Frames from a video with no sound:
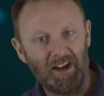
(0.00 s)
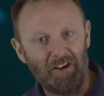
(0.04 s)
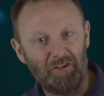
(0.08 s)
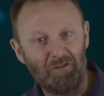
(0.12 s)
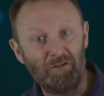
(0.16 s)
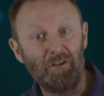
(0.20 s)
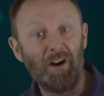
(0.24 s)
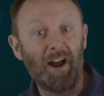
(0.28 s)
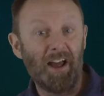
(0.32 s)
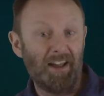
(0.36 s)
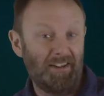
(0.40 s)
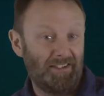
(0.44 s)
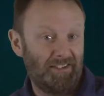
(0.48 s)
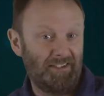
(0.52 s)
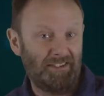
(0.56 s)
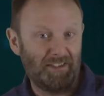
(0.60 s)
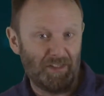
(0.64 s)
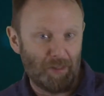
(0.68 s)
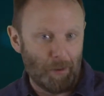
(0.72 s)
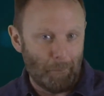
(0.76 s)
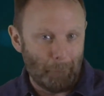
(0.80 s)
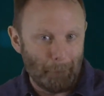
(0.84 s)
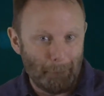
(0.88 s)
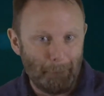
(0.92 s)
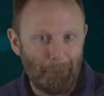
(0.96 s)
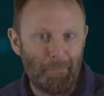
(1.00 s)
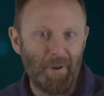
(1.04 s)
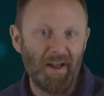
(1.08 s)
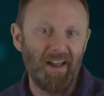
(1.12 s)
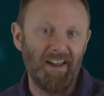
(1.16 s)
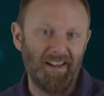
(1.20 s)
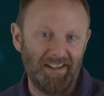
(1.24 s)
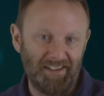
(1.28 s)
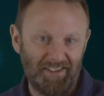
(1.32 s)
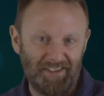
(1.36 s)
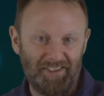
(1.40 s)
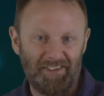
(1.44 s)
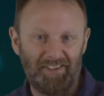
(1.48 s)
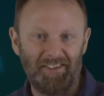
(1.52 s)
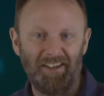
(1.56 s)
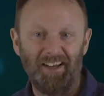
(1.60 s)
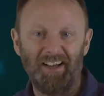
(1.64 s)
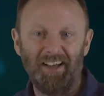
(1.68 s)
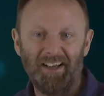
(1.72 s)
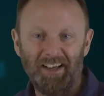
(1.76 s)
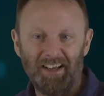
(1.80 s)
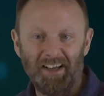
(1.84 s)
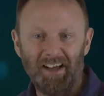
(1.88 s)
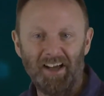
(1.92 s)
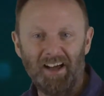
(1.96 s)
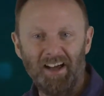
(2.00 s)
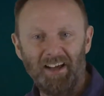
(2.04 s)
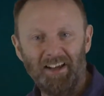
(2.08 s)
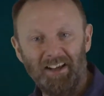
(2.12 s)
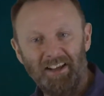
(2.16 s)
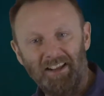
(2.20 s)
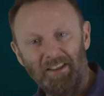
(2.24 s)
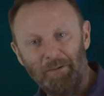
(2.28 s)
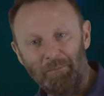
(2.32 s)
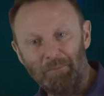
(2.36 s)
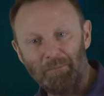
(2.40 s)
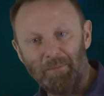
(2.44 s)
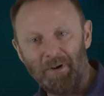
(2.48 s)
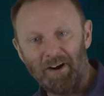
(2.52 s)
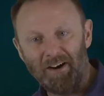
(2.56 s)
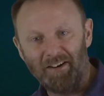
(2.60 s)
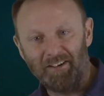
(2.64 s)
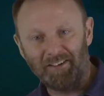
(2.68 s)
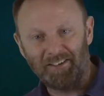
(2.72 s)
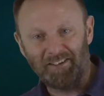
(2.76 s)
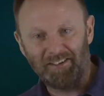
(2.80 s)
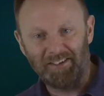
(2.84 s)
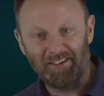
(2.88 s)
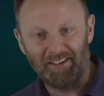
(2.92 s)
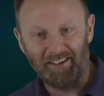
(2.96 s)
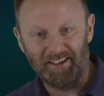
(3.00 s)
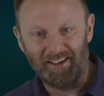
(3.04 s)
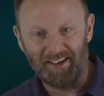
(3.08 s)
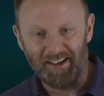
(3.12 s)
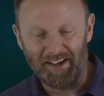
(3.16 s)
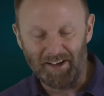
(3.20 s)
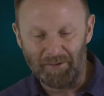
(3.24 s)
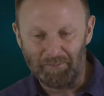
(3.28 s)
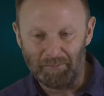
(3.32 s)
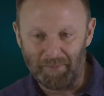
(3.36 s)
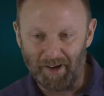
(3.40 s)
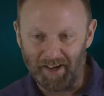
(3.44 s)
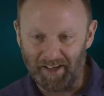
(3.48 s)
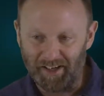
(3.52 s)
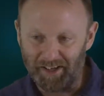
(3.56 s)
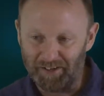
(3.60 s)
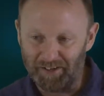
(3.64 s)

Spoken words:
rests, the base that Marx might